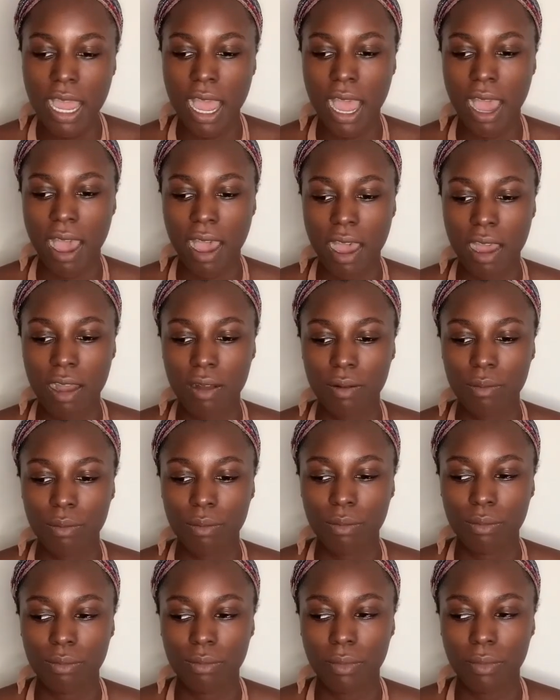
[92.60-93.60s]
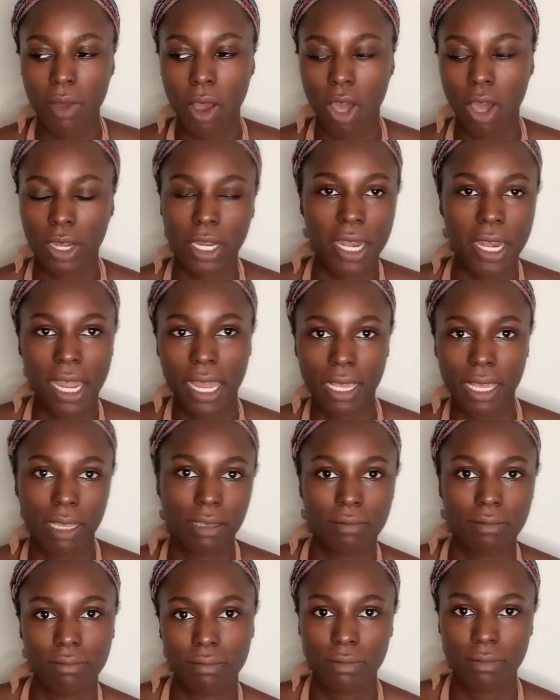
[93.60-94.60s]
on a
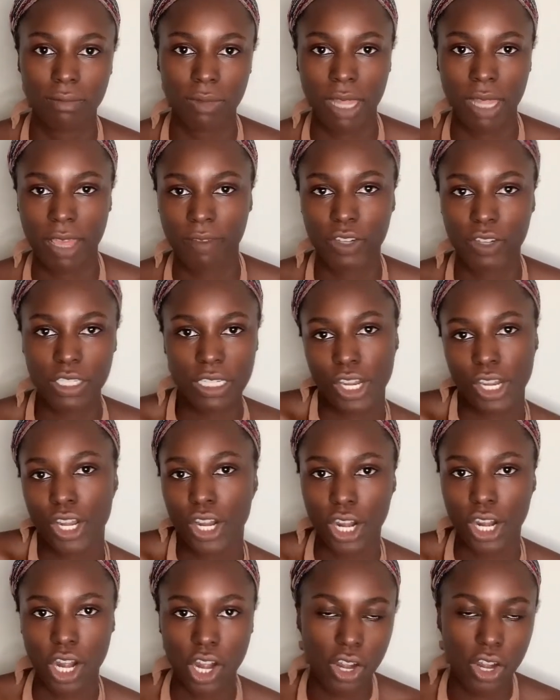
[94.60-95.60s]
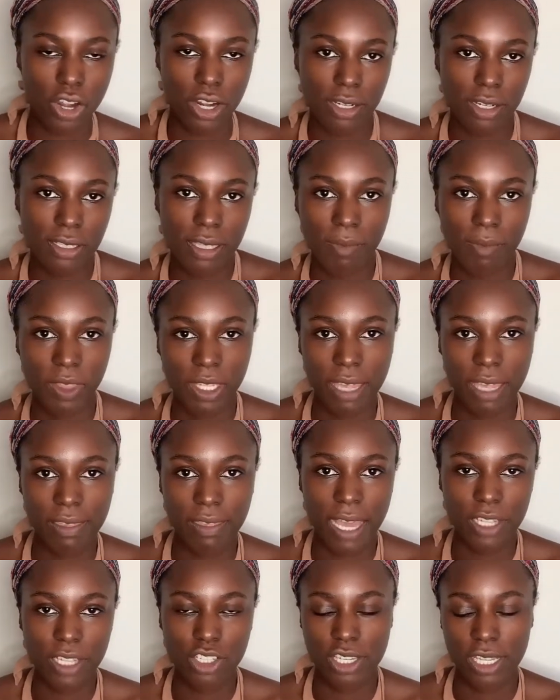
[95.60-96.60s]
night like for dinner or something like
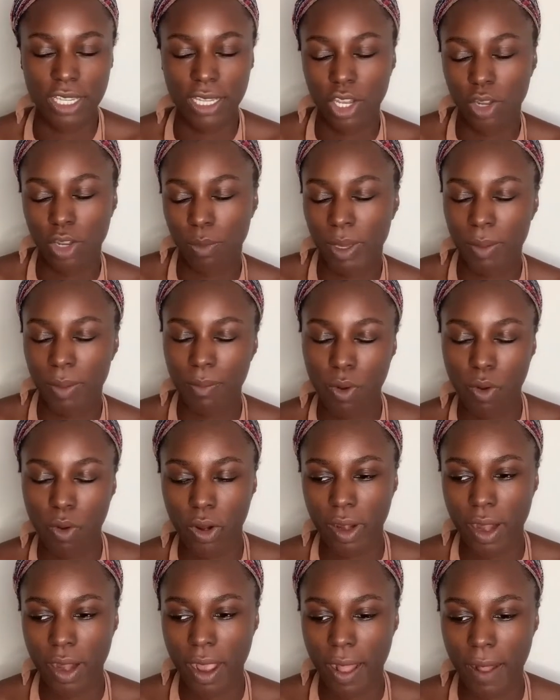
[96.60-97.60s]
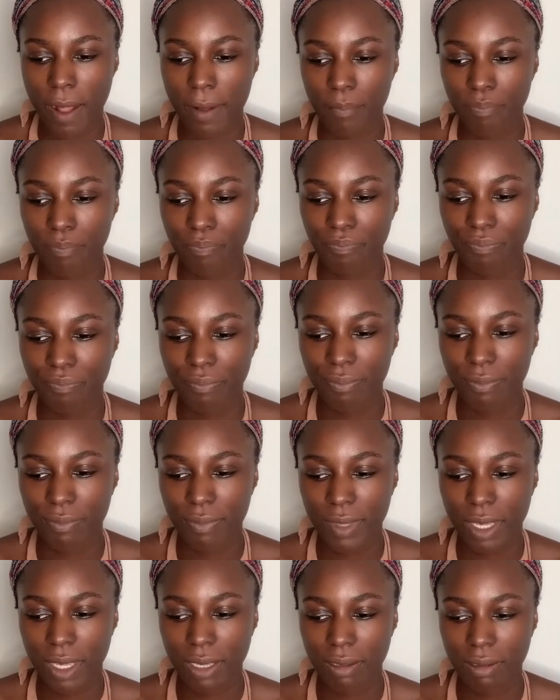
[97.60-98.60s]
that, just a little bit more
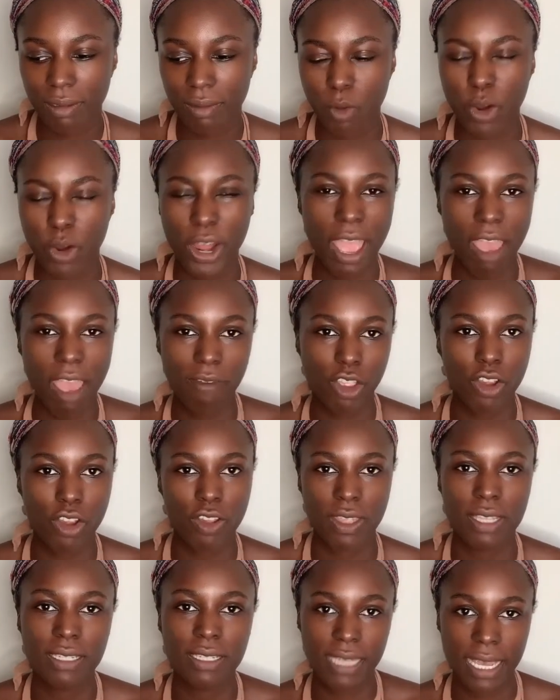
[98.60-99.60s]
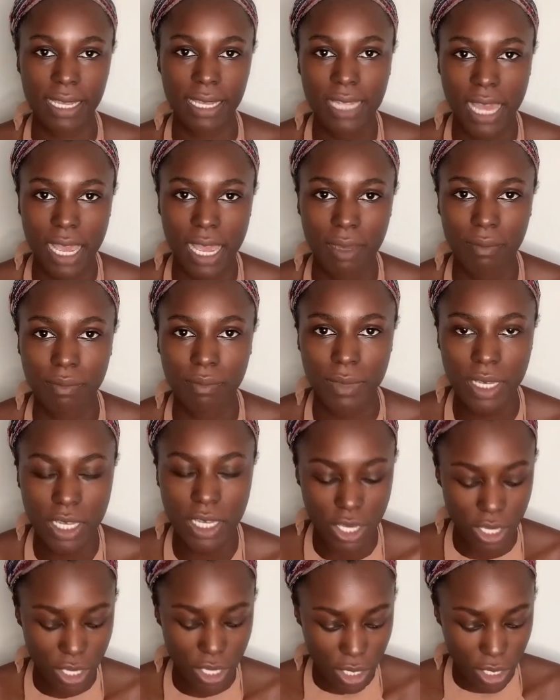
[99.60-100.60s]
heavier than daytime.
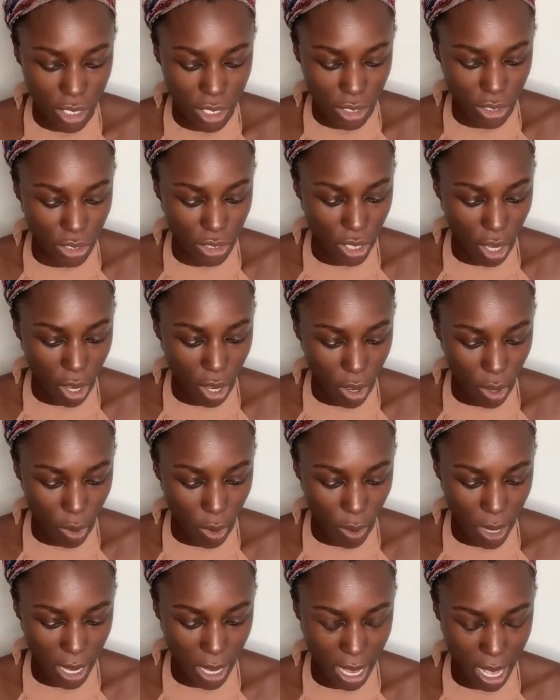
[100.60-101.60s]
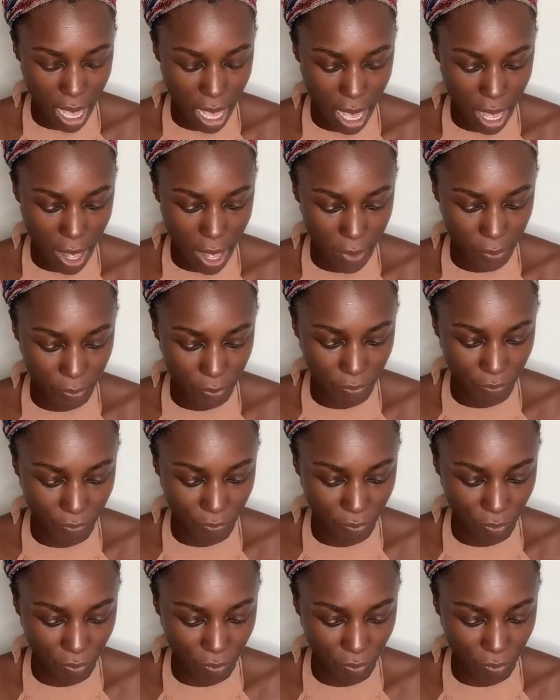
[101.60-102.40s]
So I'm